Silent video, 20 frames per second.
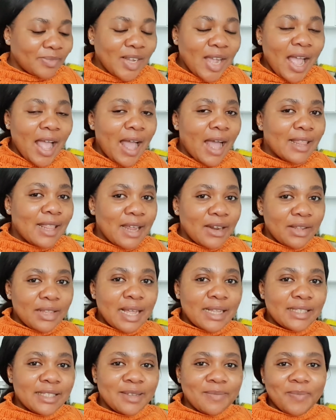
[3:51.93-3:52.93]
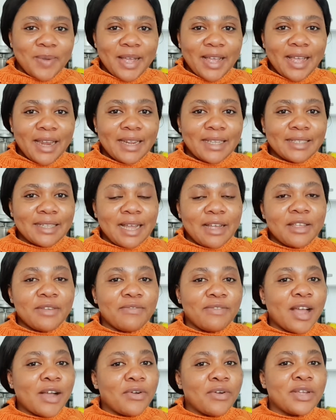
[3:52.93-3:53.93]
And another tip again is that
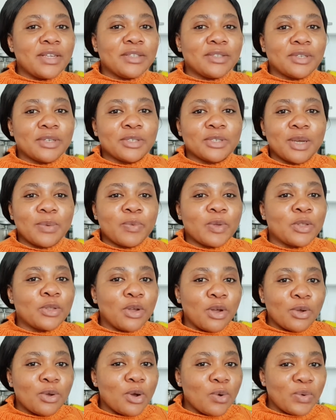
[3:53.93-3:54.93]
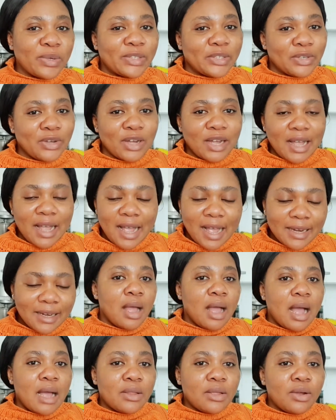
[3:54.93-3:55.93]
if you're going to shopping, don't go with your
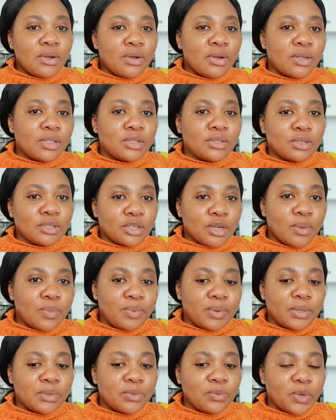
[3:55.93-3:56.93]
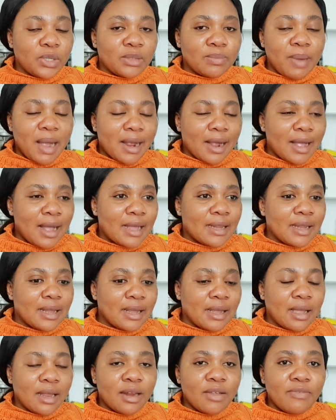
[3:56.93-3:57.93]
card. I don't go to shopping with my card
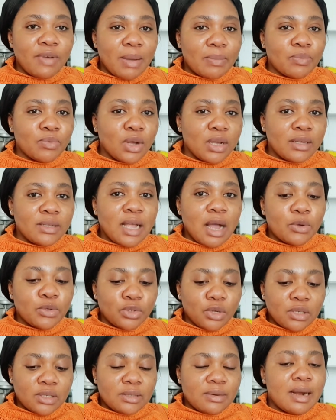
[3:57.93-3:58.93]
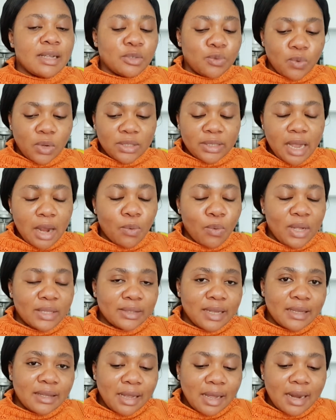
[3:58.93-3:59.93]
again. If I'm going, I'll just write what I
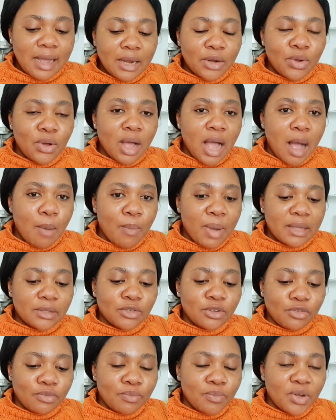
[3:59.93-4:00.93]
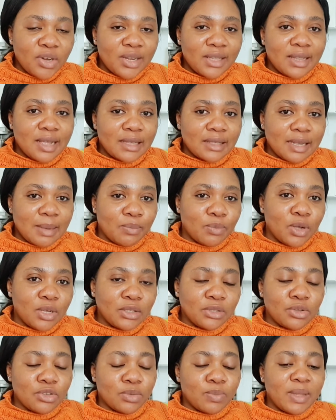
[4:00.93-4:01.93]
want, and then I amount of money that I'm going
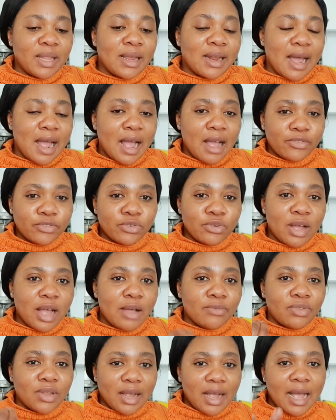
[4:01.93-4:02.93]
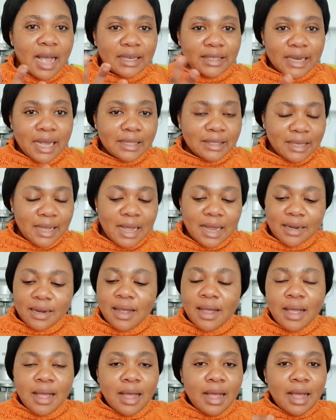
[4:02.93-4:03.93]
to spend. Then I have to have the cash at hand.
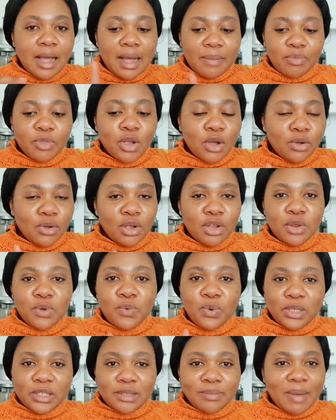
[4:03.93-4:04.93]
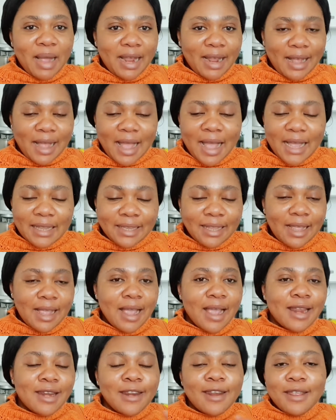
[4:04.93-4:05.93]
I'm not going with my card
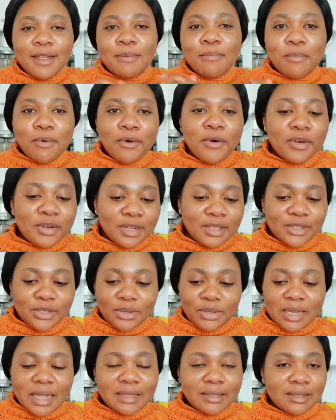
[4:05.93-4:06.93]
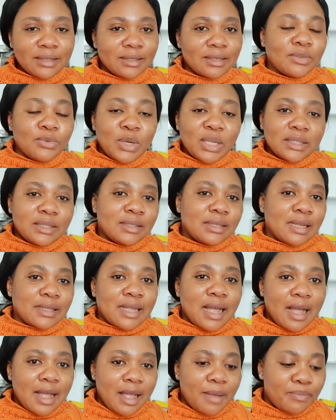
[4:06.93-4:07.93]
anymore. So that is one thing that
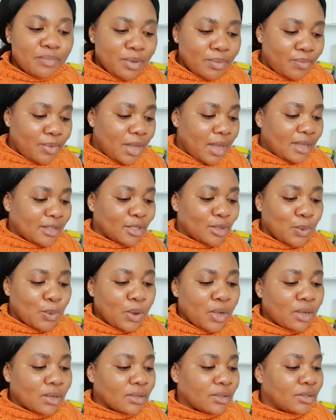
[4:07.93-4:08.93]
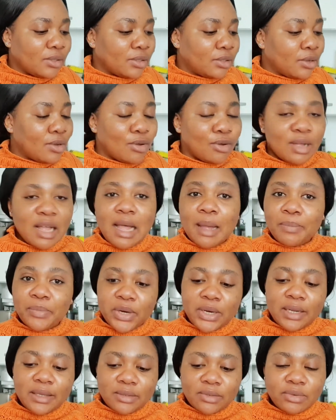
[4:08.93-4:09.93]
are helping me as well. So I'm
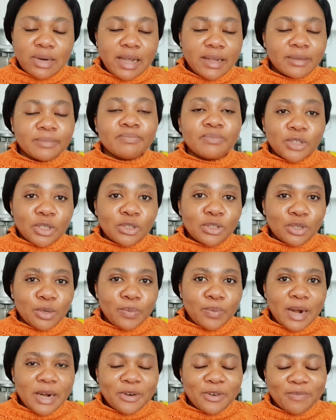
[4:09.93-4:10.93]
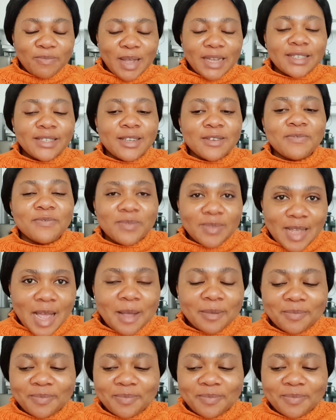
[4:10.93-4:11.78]
really trying. So proud of myself. Yeah.